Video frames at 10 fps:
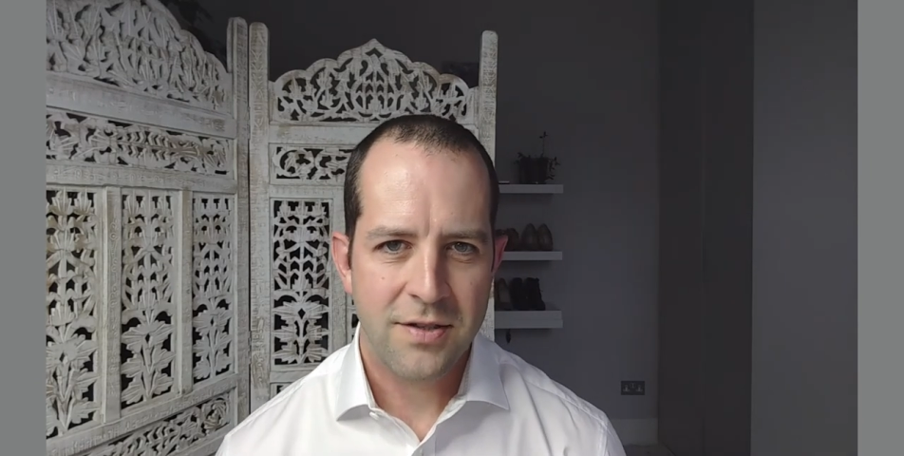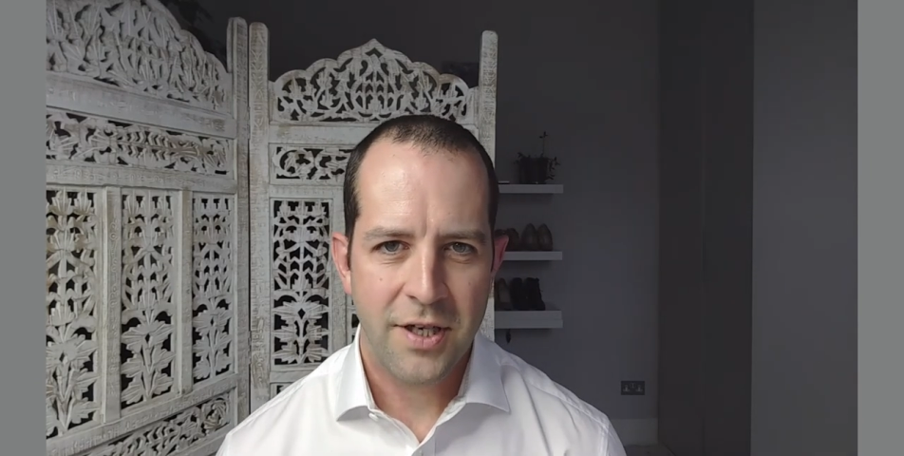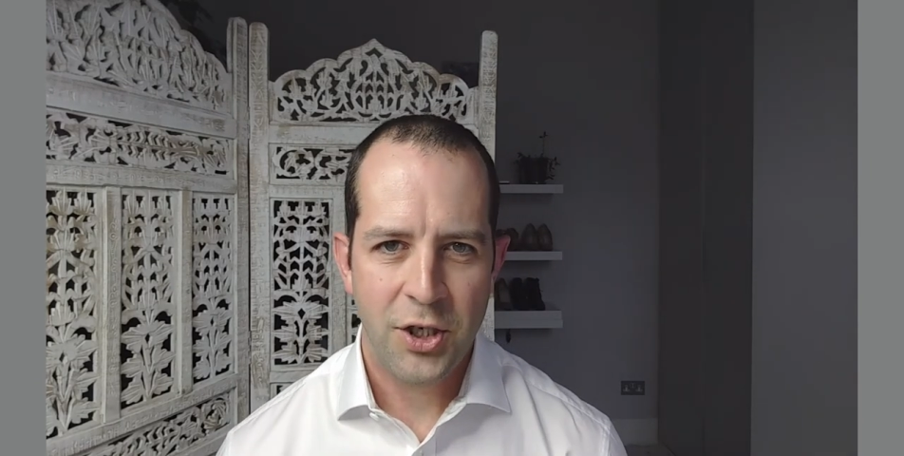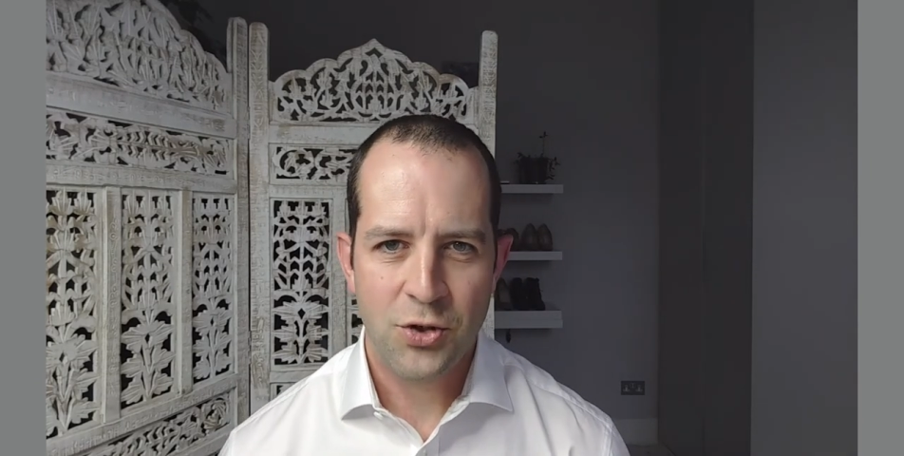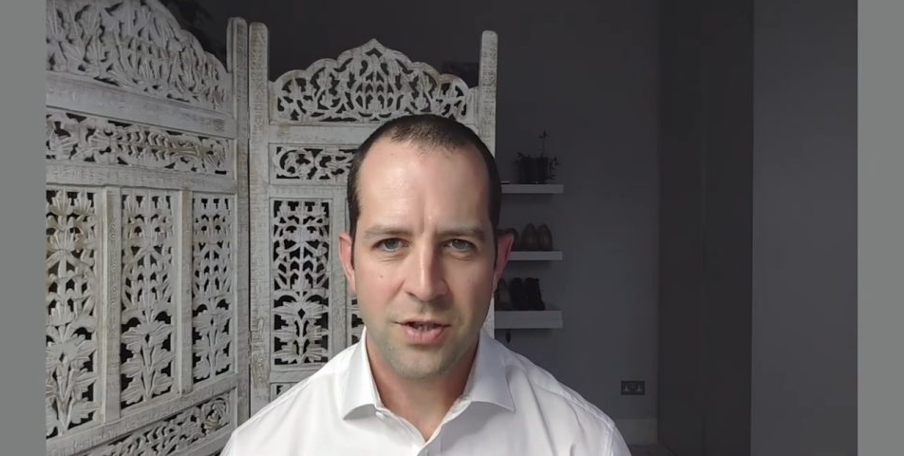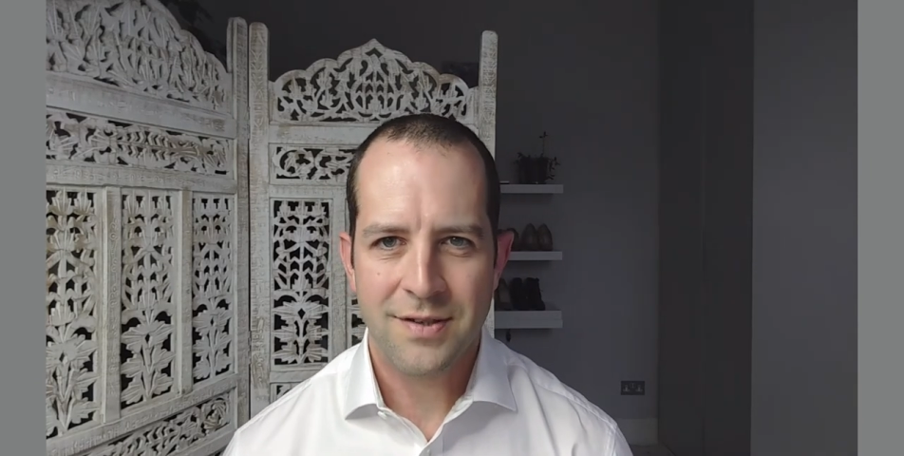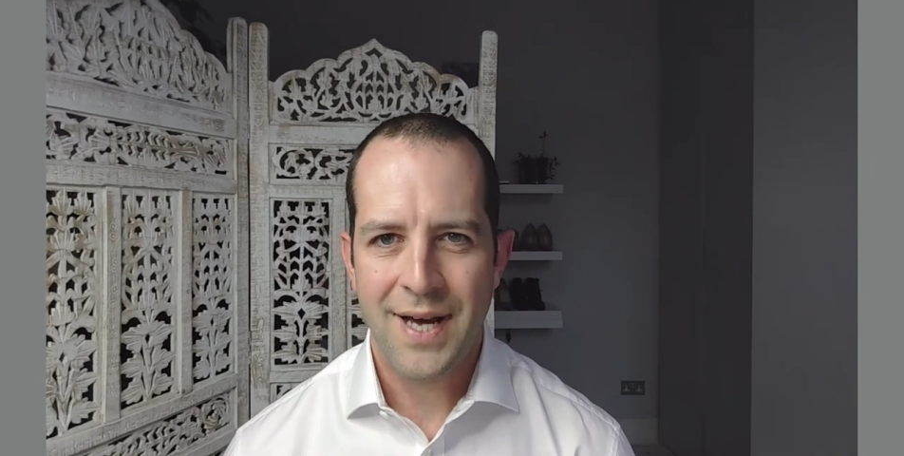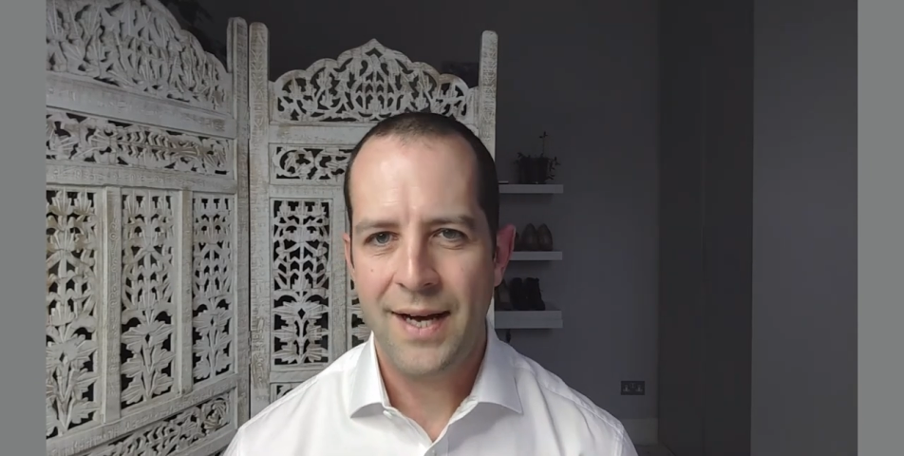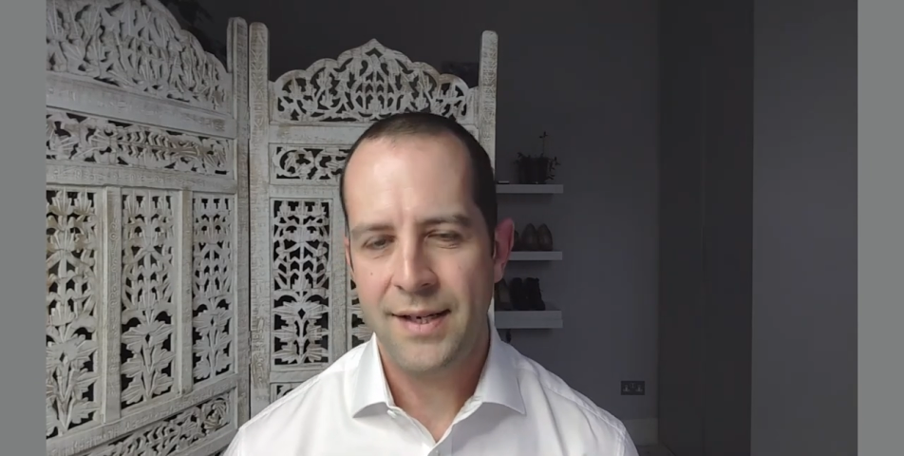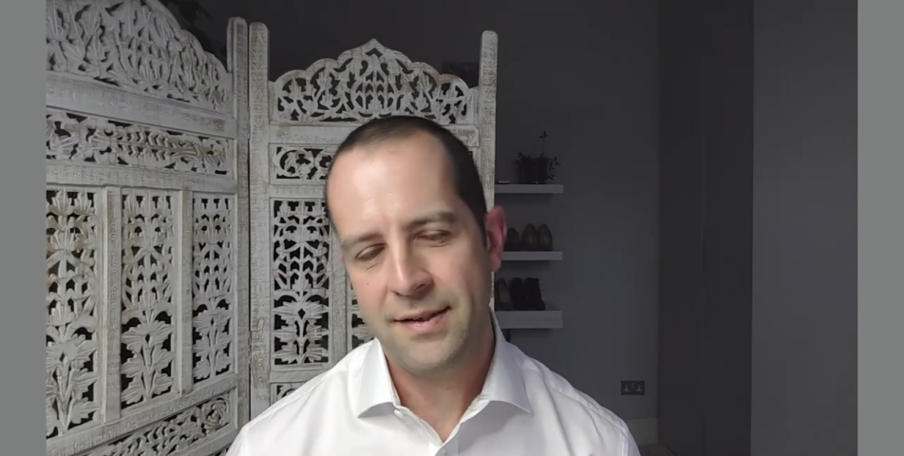A User's
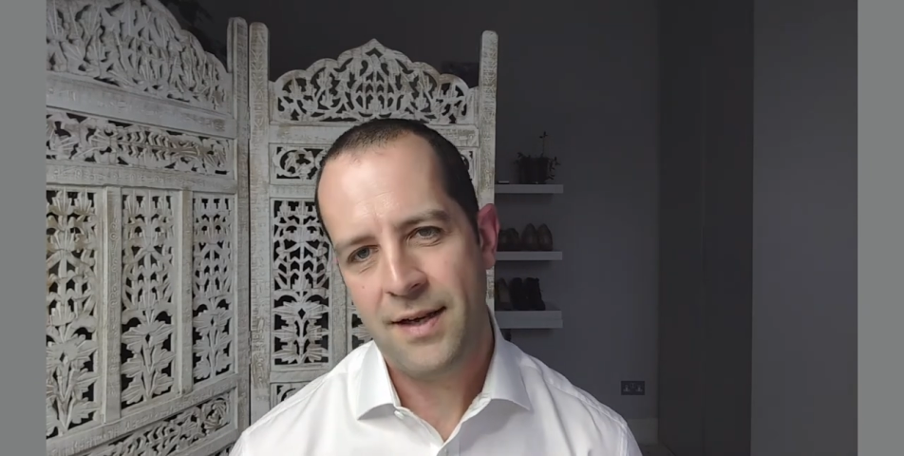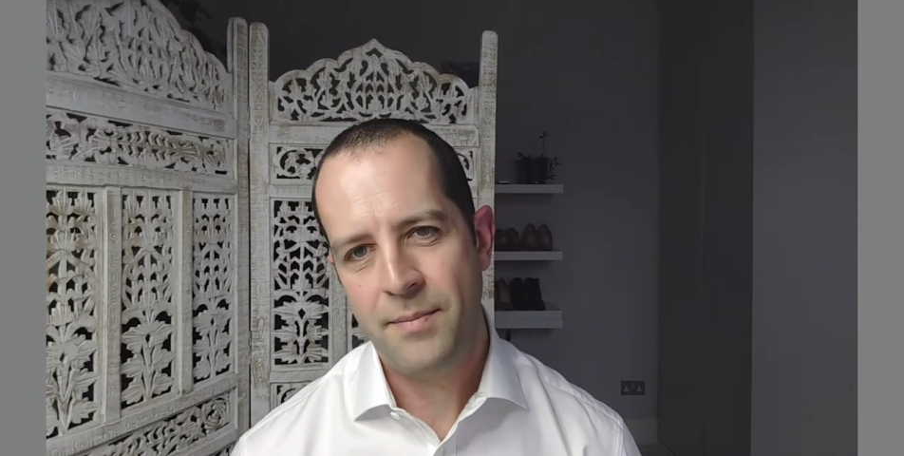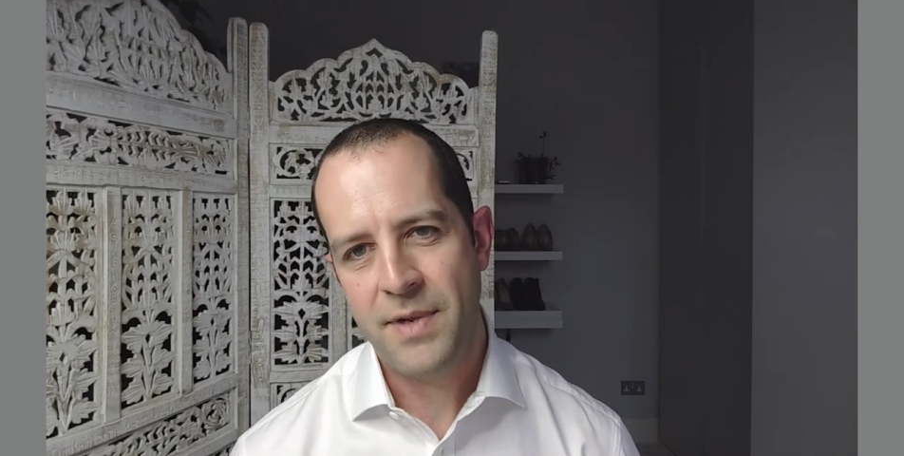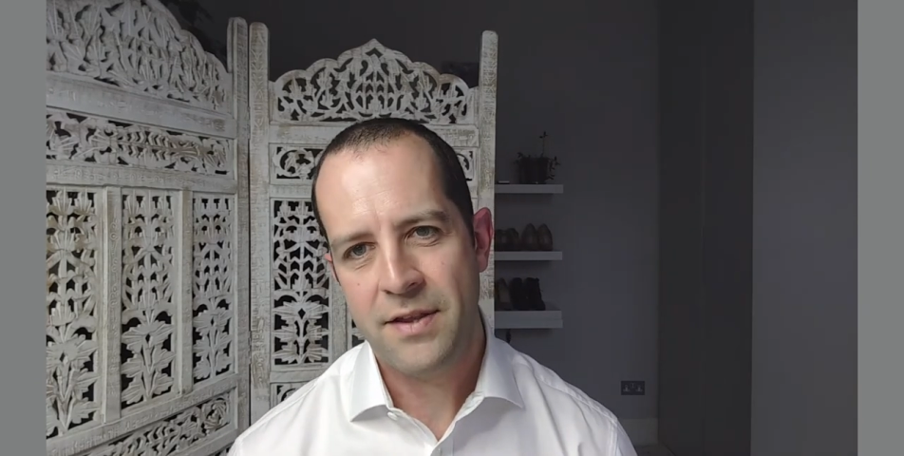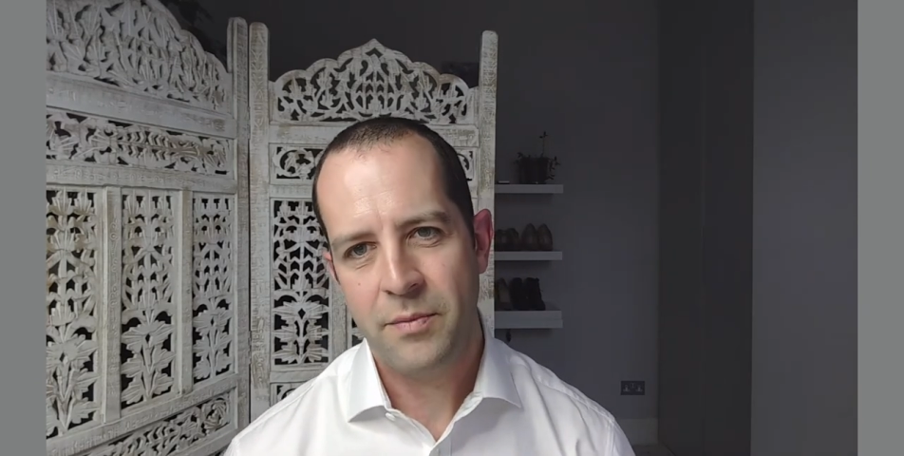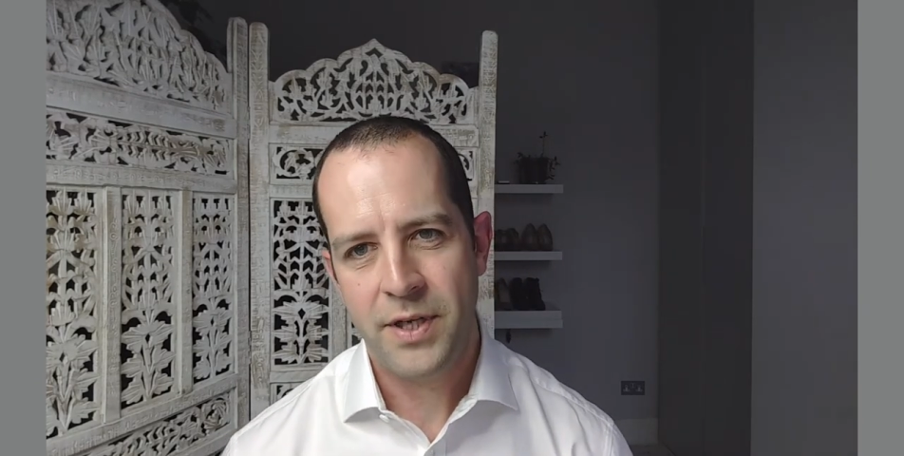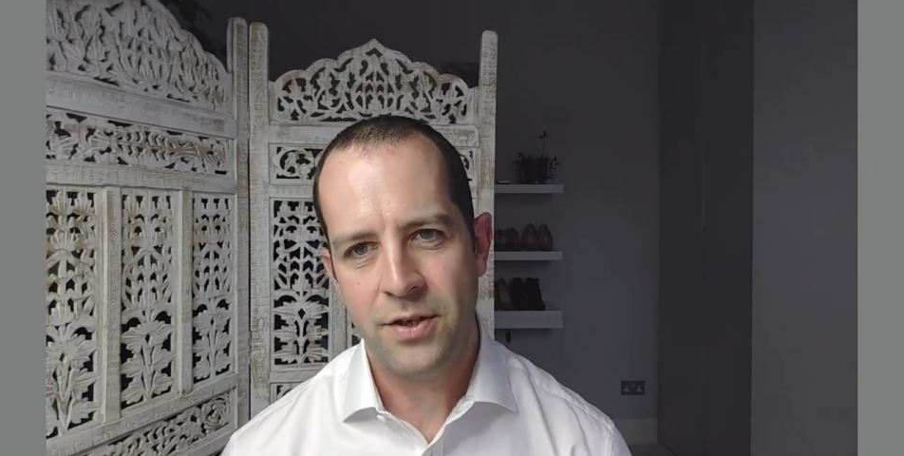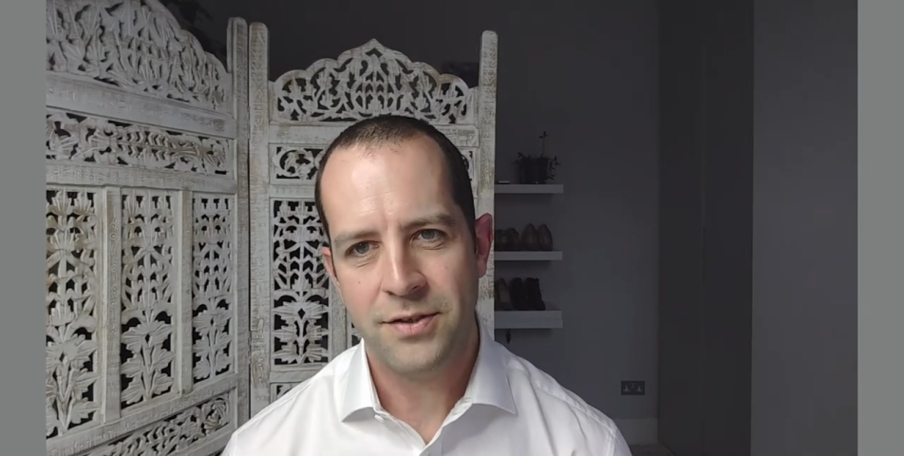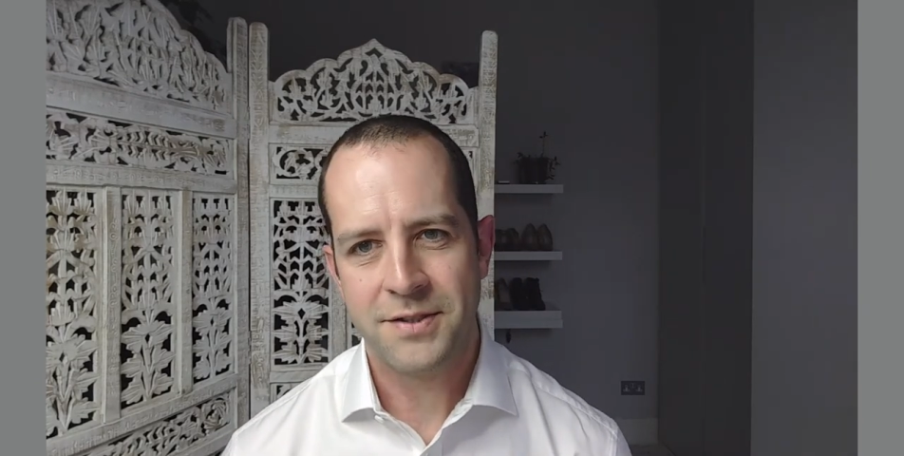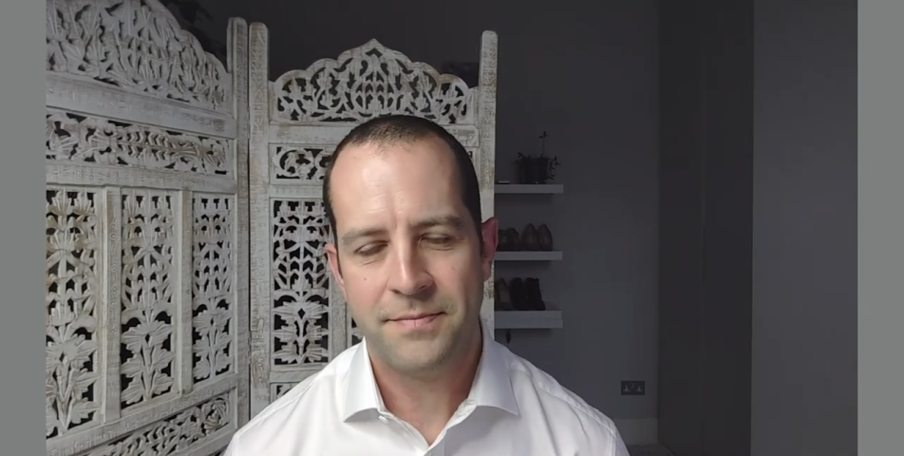Guide. I'm Nathan Peters.